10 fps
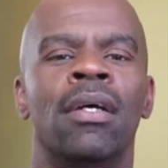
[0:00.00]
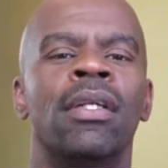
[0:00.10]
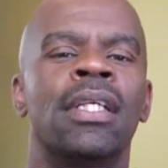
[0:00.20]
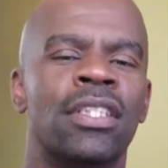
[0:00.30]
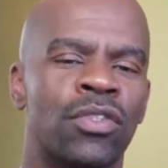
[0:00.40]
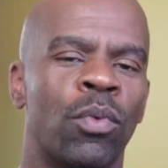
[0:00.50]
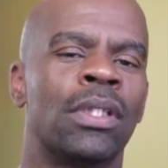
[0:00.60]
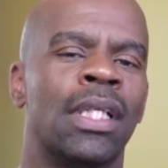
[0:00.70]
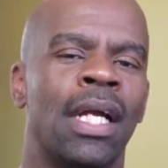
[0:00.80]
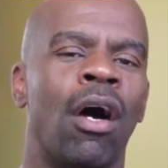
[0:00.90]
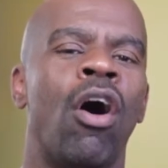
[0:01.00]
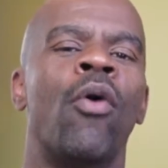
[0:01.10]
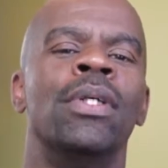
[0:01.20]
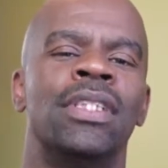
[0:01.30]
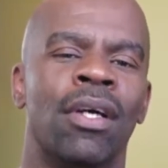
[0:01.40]
This is one thing I
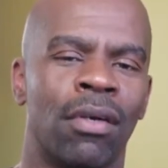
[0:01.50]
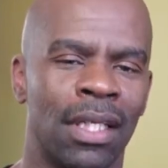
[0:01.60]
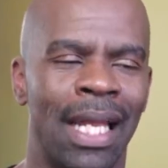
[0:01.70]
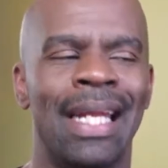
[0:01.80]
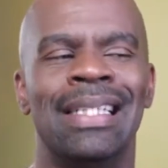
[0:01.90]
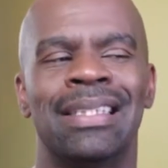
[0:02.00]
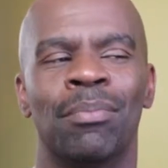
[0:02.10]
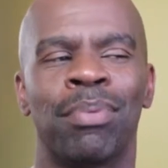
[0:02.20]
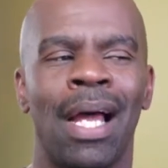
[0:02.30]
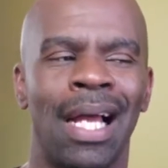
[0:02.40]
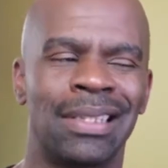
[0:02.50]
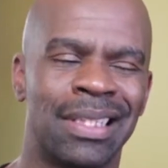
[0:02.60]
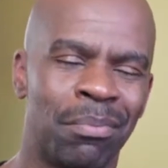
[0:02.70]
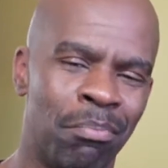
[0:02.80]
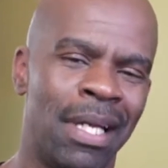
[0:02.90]
always tell the ladies. It applies
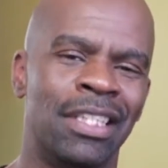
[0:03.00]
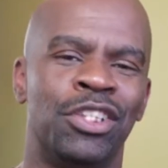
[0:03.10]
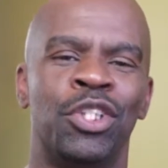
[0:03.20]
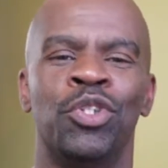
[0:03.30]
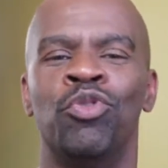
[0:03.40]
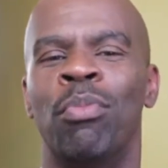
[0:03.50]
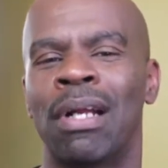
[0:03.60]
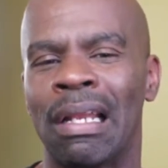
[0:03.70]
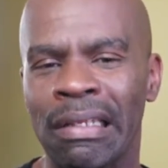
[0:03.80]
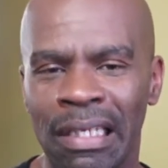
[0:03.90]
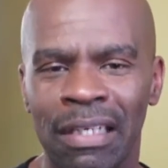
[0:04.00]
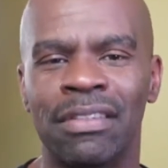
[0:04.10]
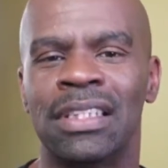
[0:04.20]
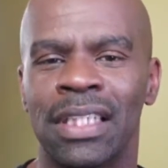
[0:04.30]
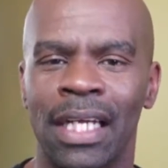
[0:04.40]
to the men too, but I love
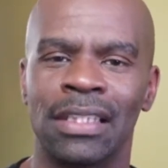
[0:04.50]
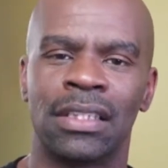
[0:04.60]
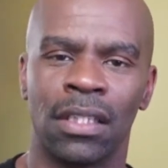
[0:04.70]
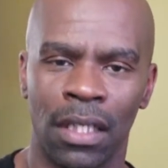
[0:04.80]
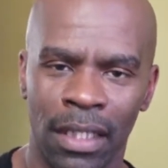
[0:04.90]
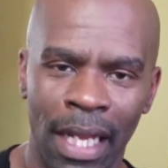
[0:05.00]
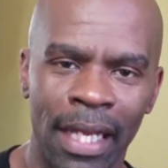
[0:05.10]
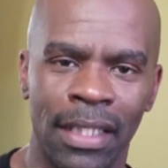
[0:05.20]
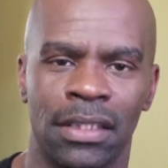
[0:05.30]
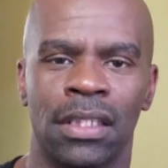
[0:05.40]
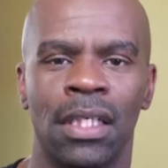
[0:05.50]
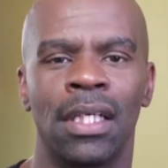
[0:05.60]
to say this to the ladies.